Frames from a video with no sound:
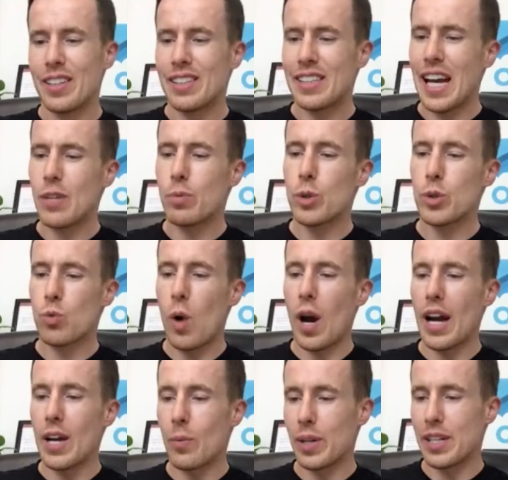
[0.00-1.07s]
Dad was
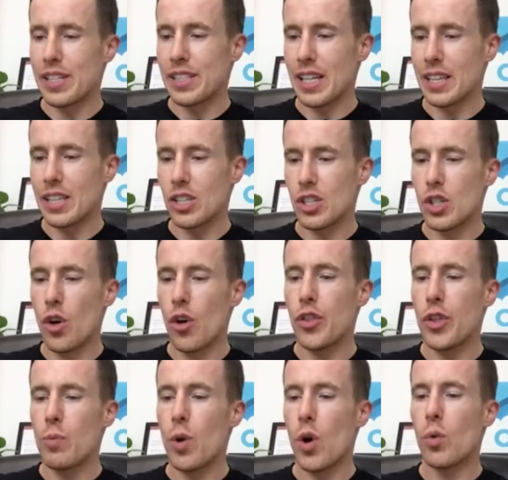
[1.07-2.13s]
right when he said there's
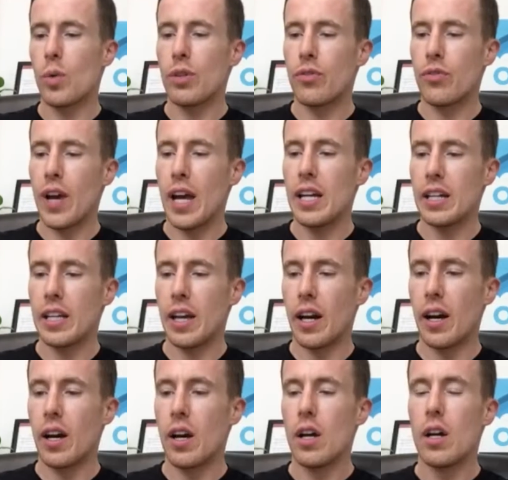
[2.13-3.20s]
nothing wrong with
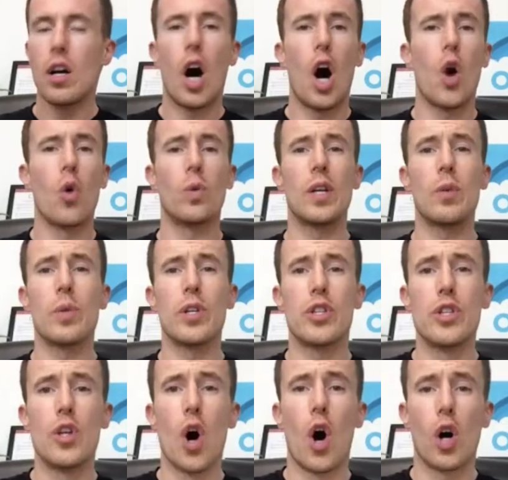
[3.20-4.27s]
failure, only with
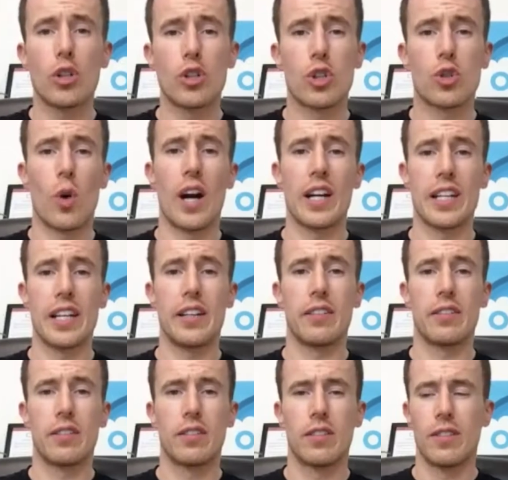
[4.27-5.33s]
not trying.
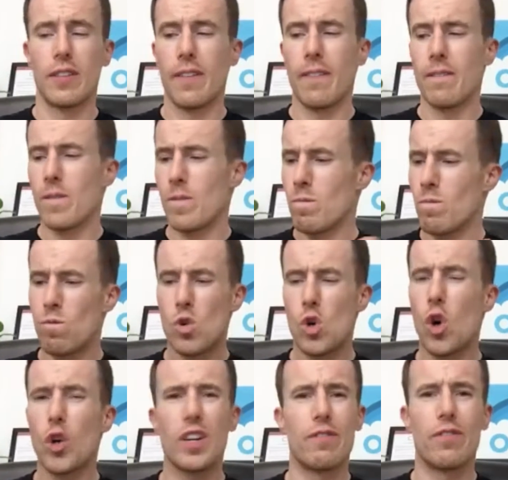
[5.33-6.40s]

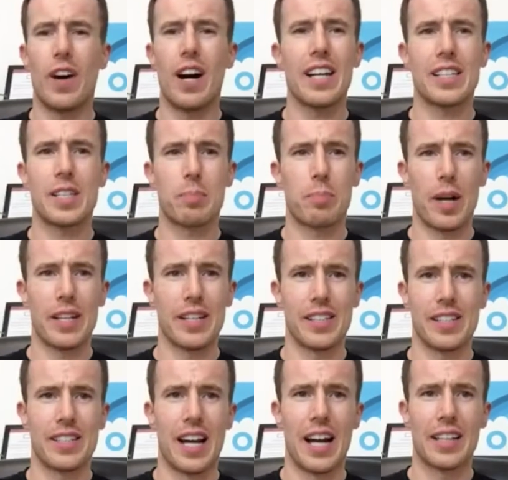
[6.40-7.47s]
Good advice,
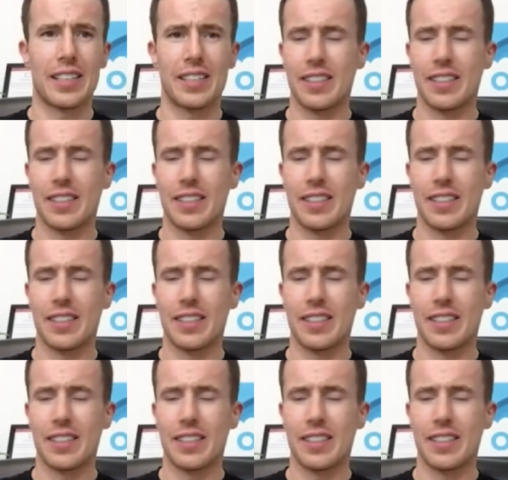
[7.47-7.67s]
Brenda's dad.